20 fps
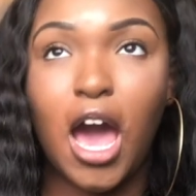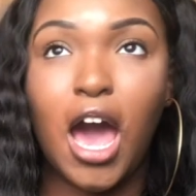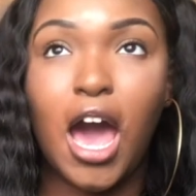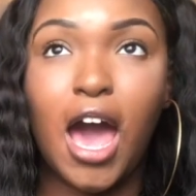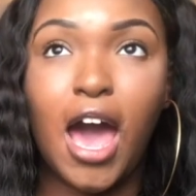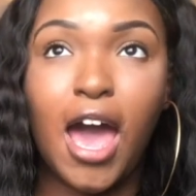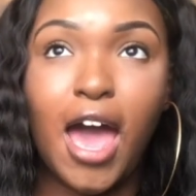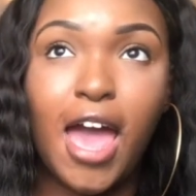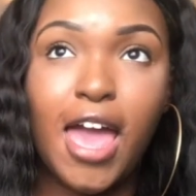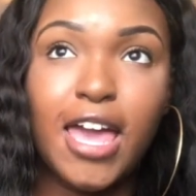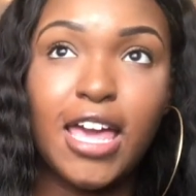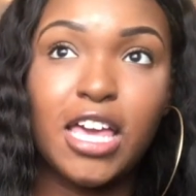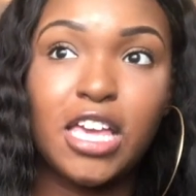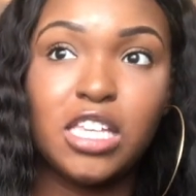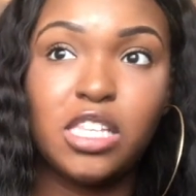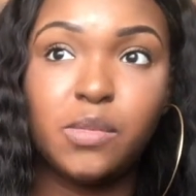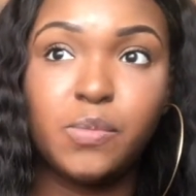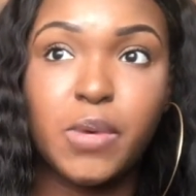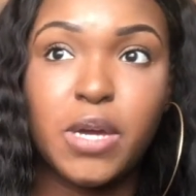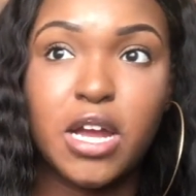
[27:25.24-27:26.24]
I
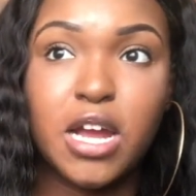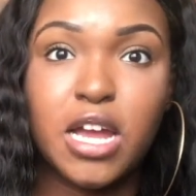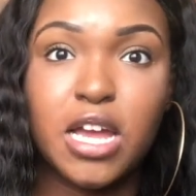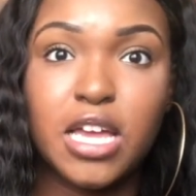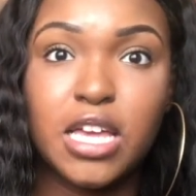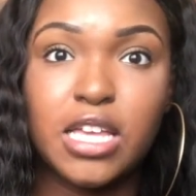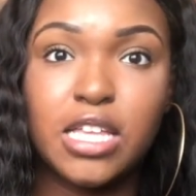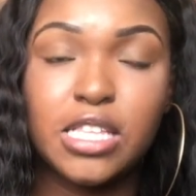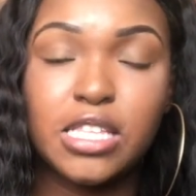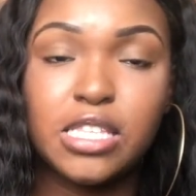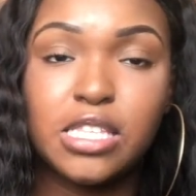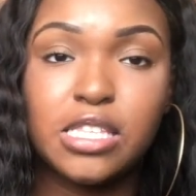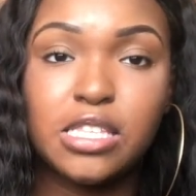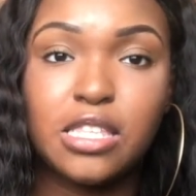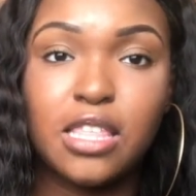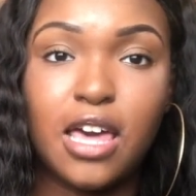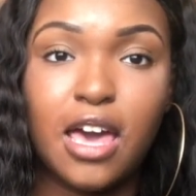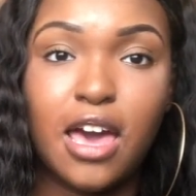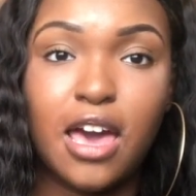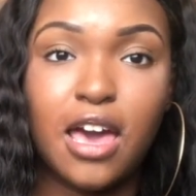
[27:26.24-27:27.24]
experienced
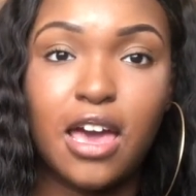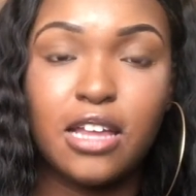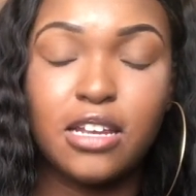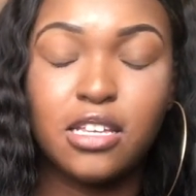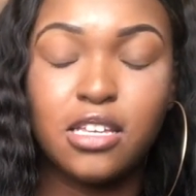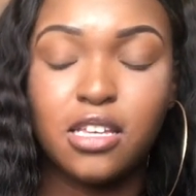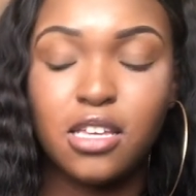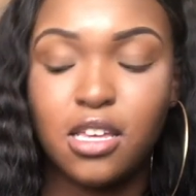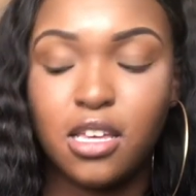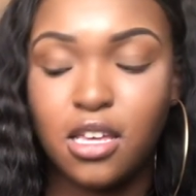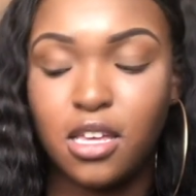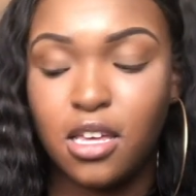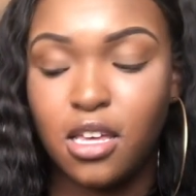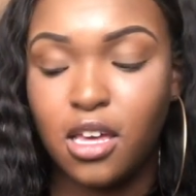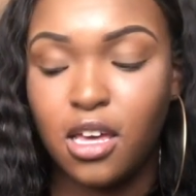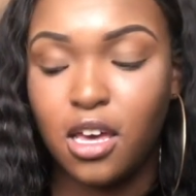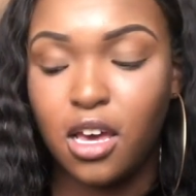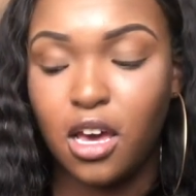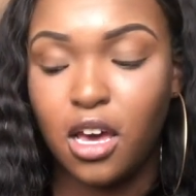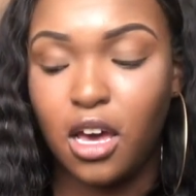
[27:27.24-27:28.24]
that
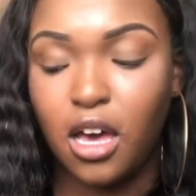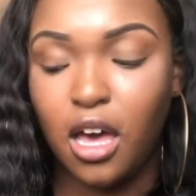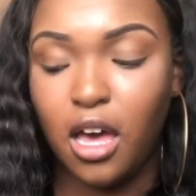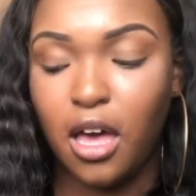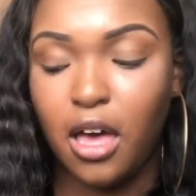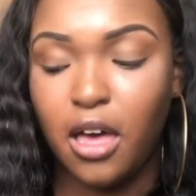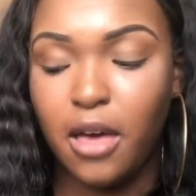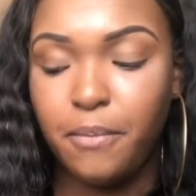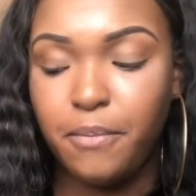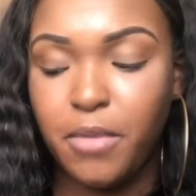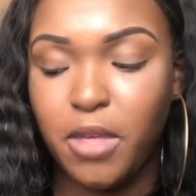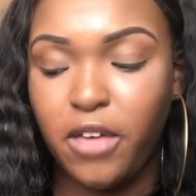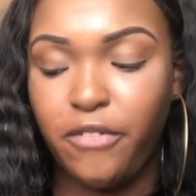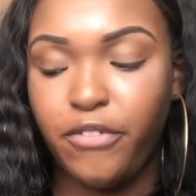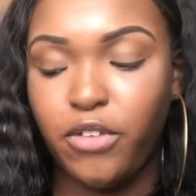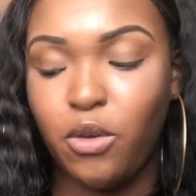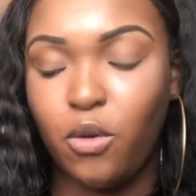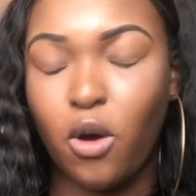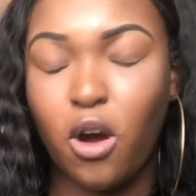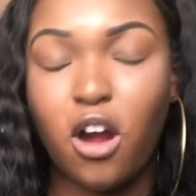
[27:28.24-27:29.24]

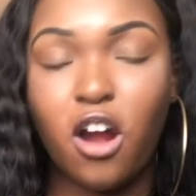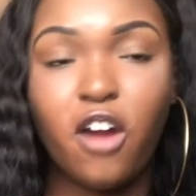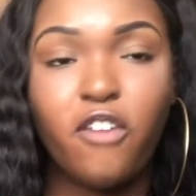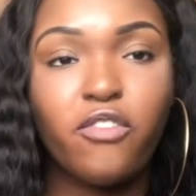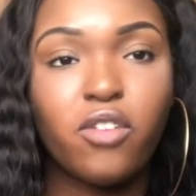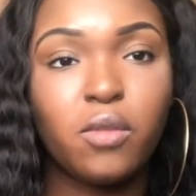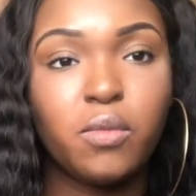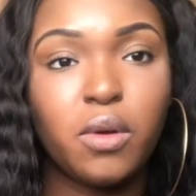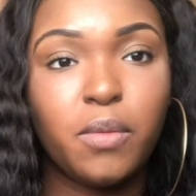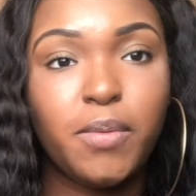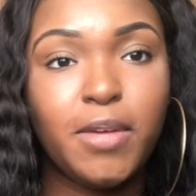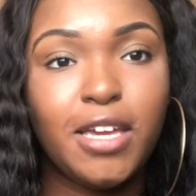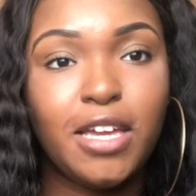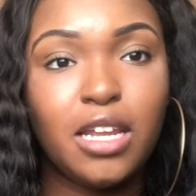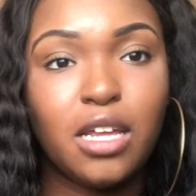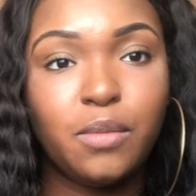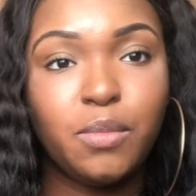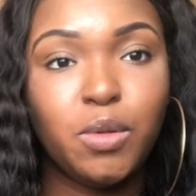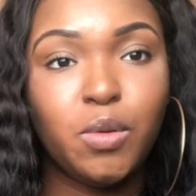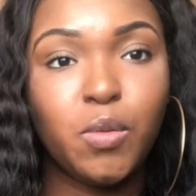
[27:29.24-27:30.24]
if you are from a
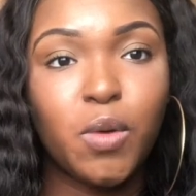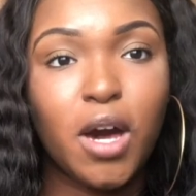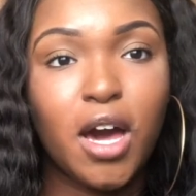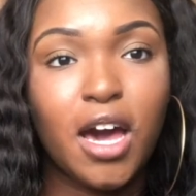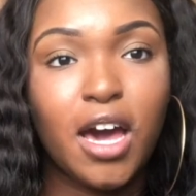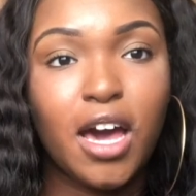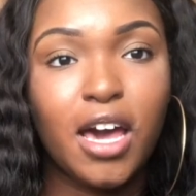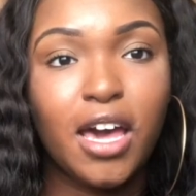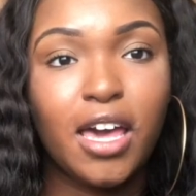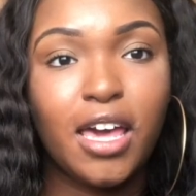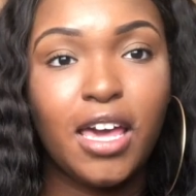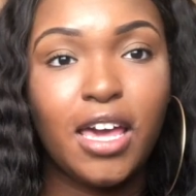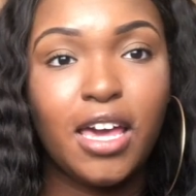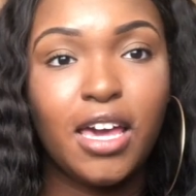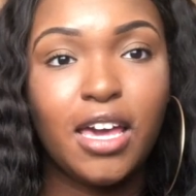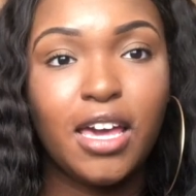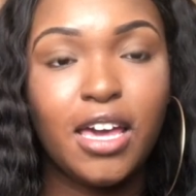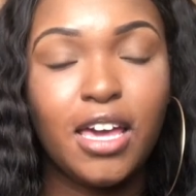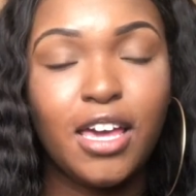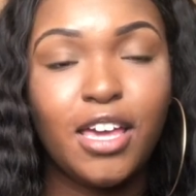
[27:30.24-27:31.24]
PWI,
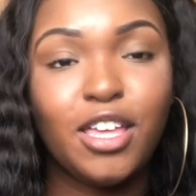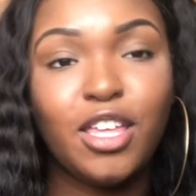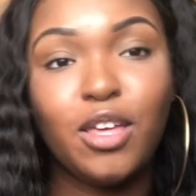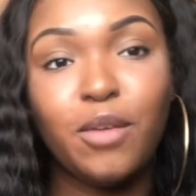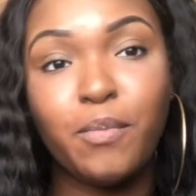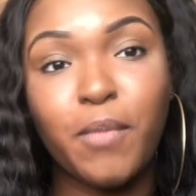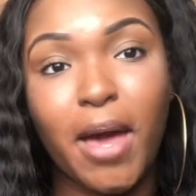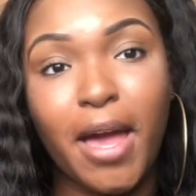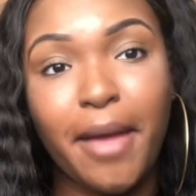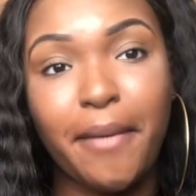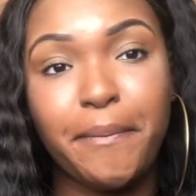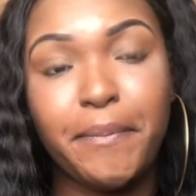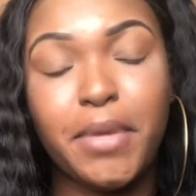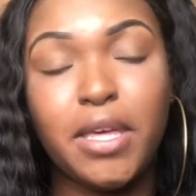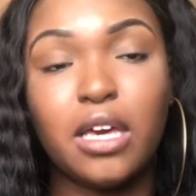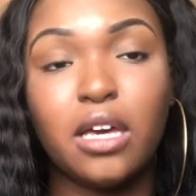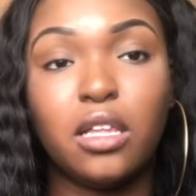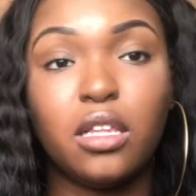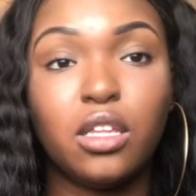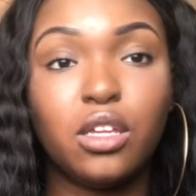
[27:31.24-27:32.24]
you might
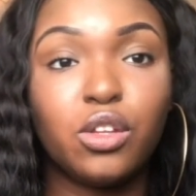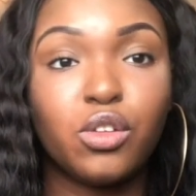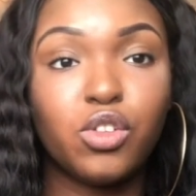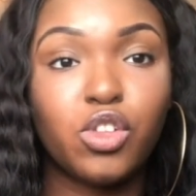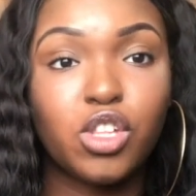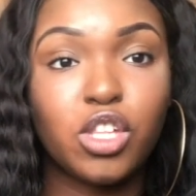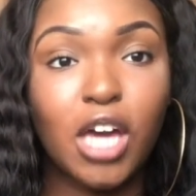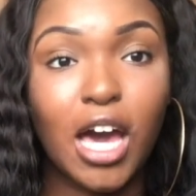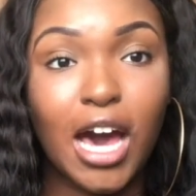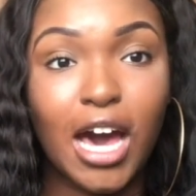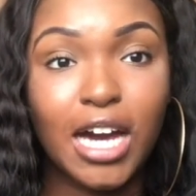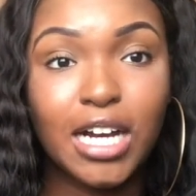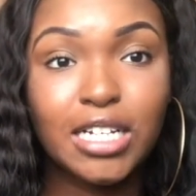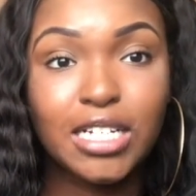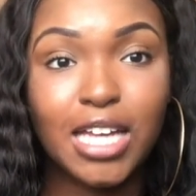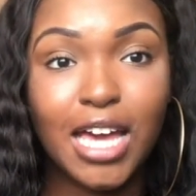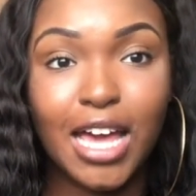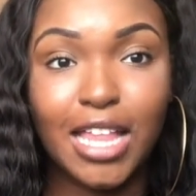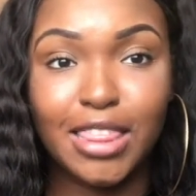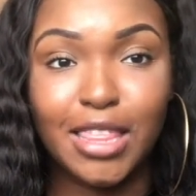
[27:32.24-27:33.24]
be a little
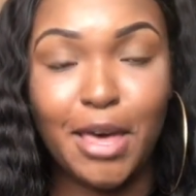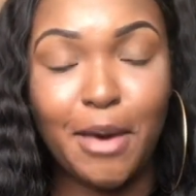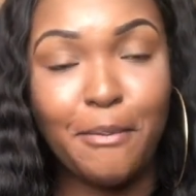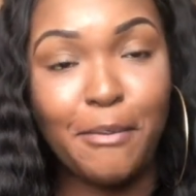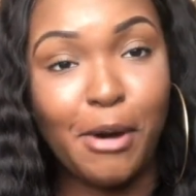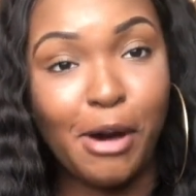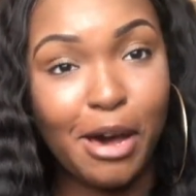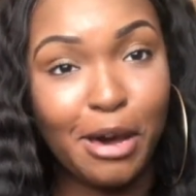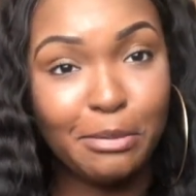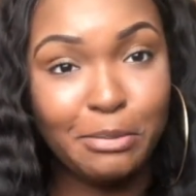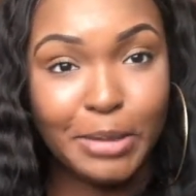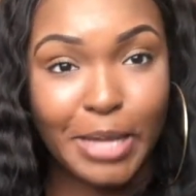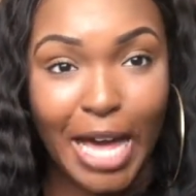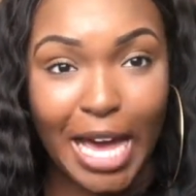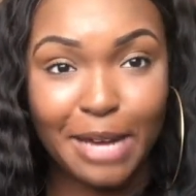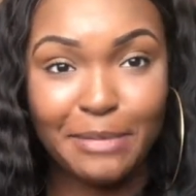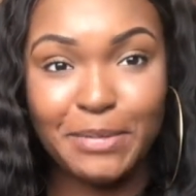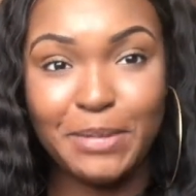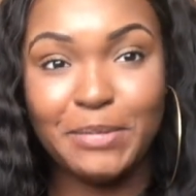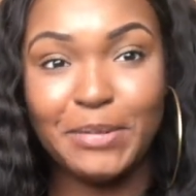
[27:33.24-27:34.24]
shocked at the amount of
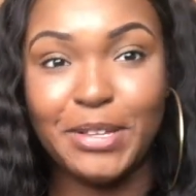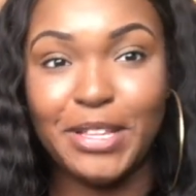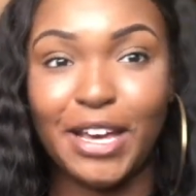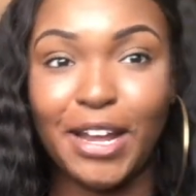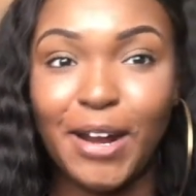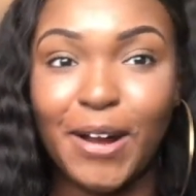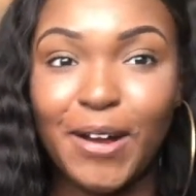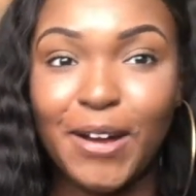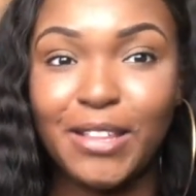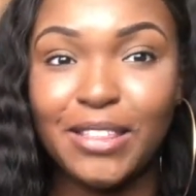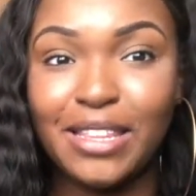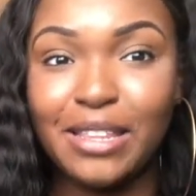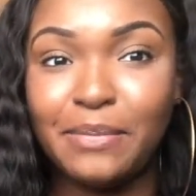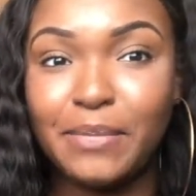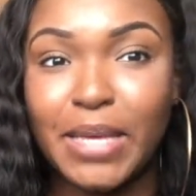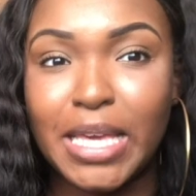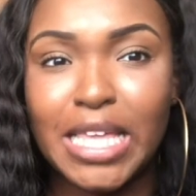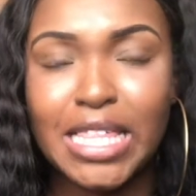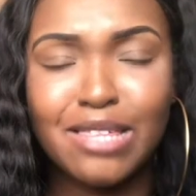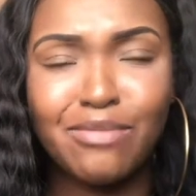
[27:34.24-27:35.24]
Black people that are on the
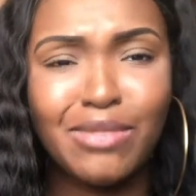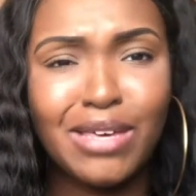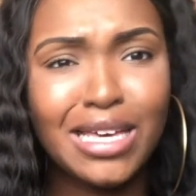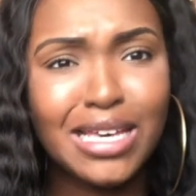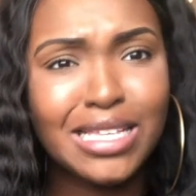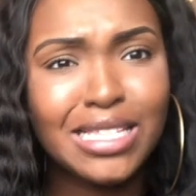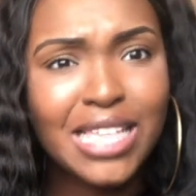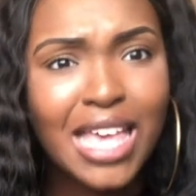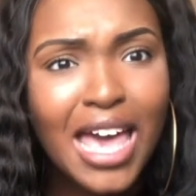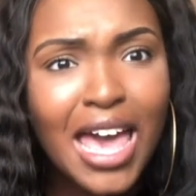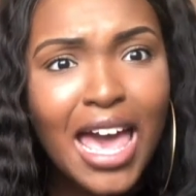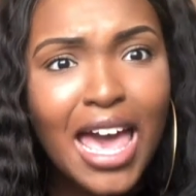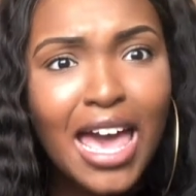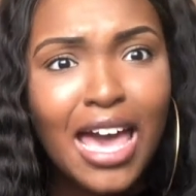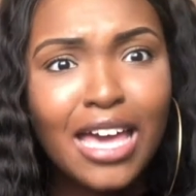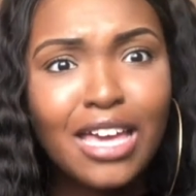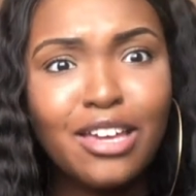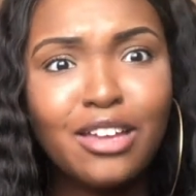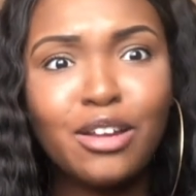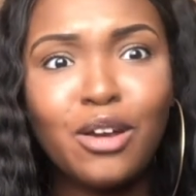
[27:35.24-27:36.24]
beach, because,
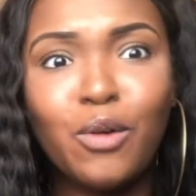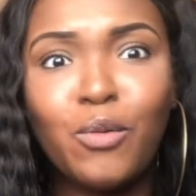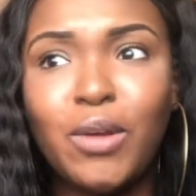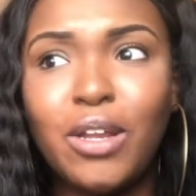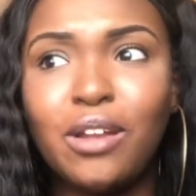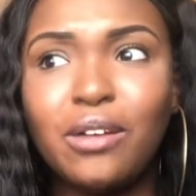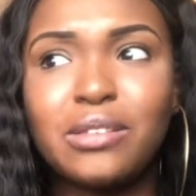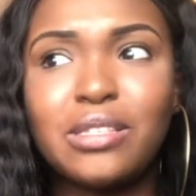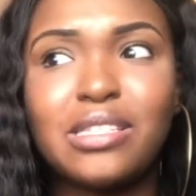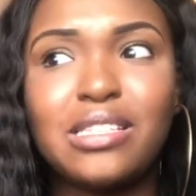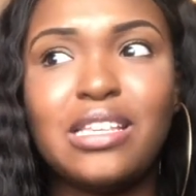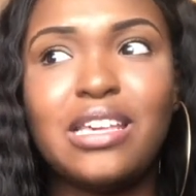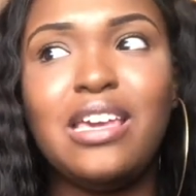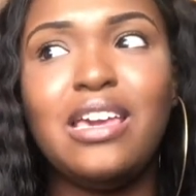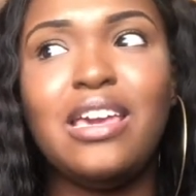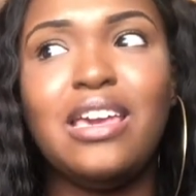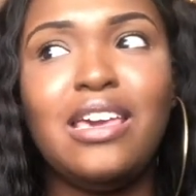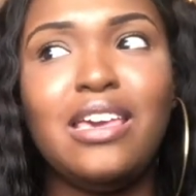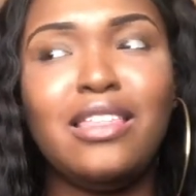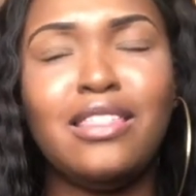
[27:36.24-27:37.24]
we don't
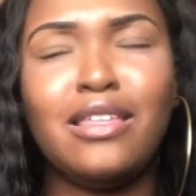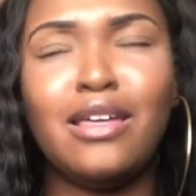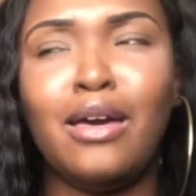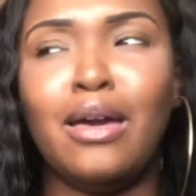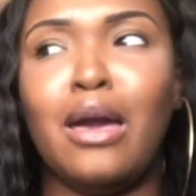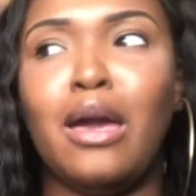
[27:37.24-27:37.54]
see